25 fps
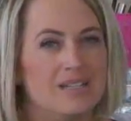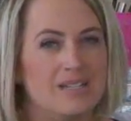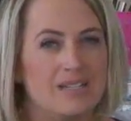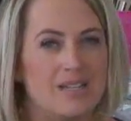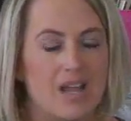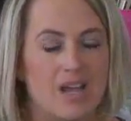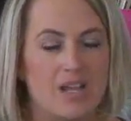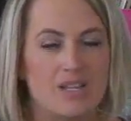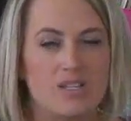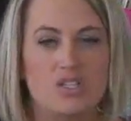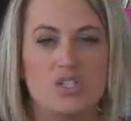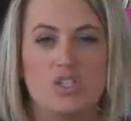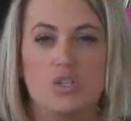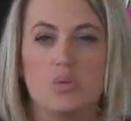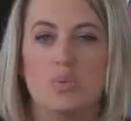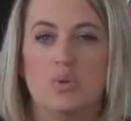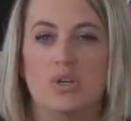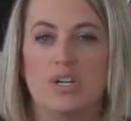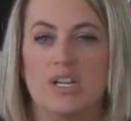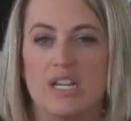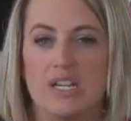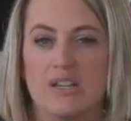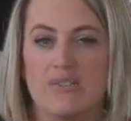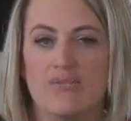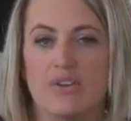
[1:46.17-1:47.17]
Not
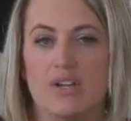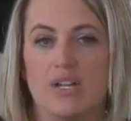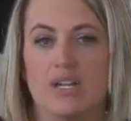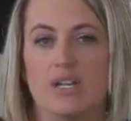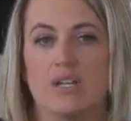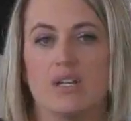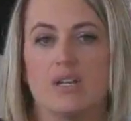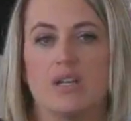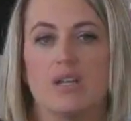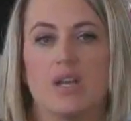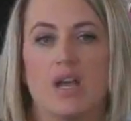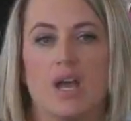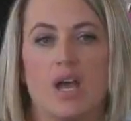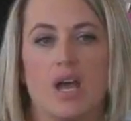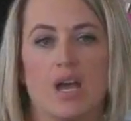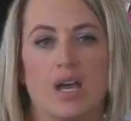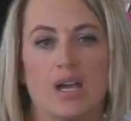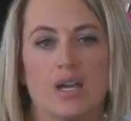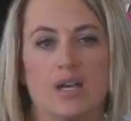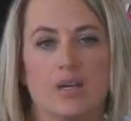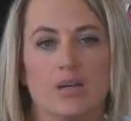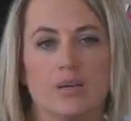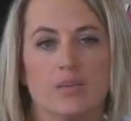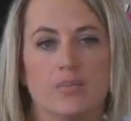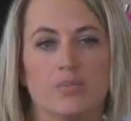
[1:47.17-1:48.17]
super even,
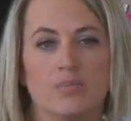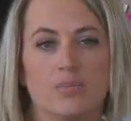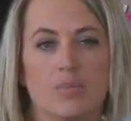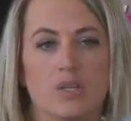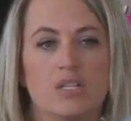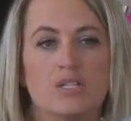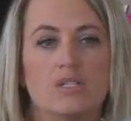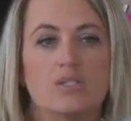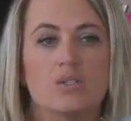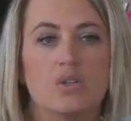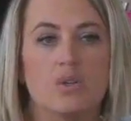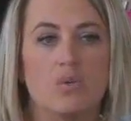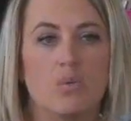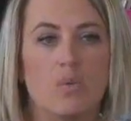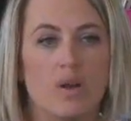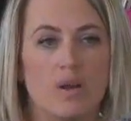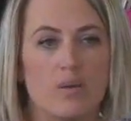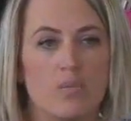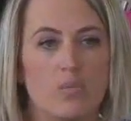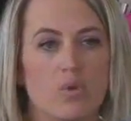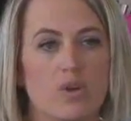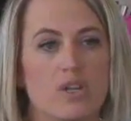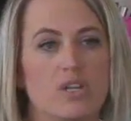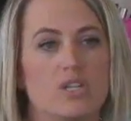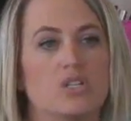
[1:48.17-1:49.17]
so you want to
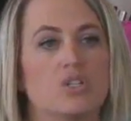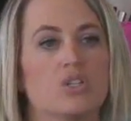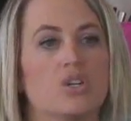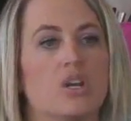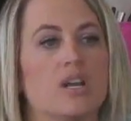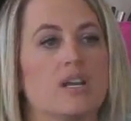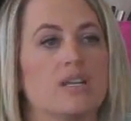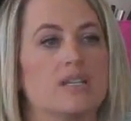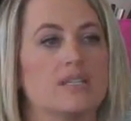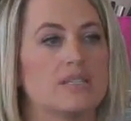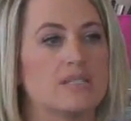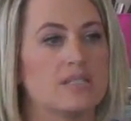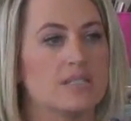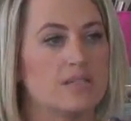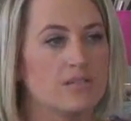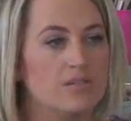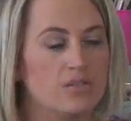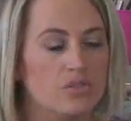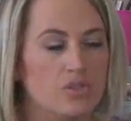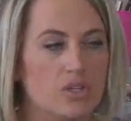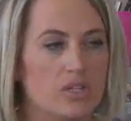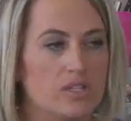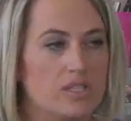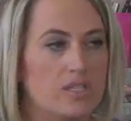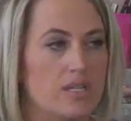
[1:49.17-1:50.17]
moisturize,
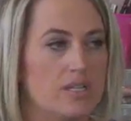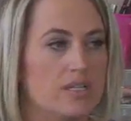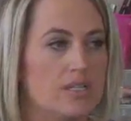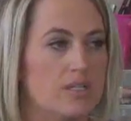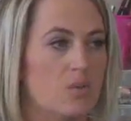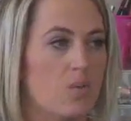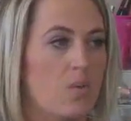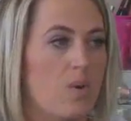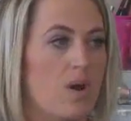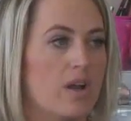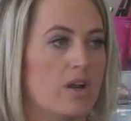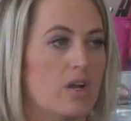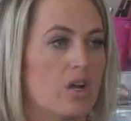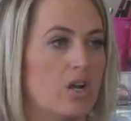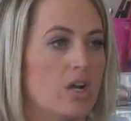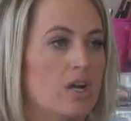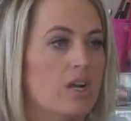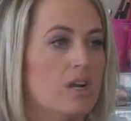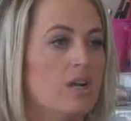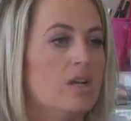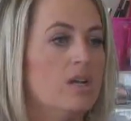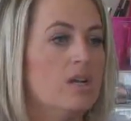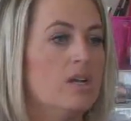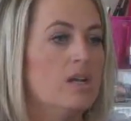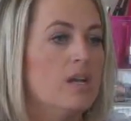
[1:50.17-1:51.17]
drink tons of water.
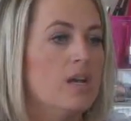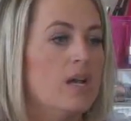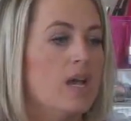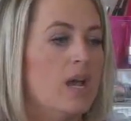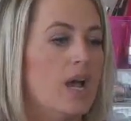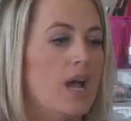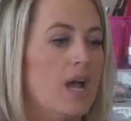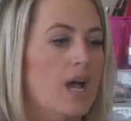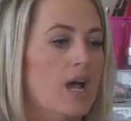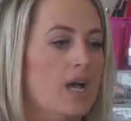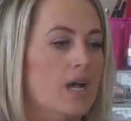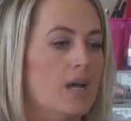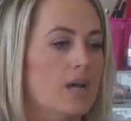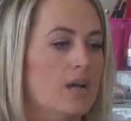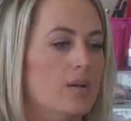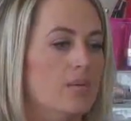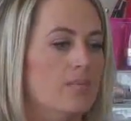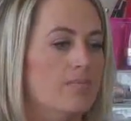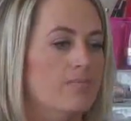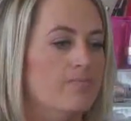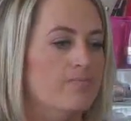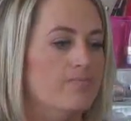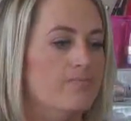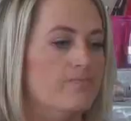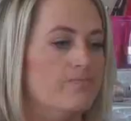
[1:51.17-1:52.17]

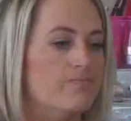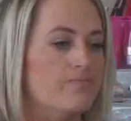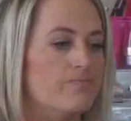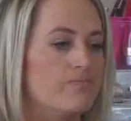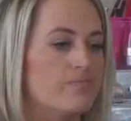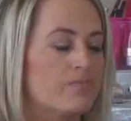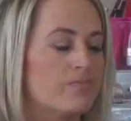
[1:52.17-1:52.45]
Not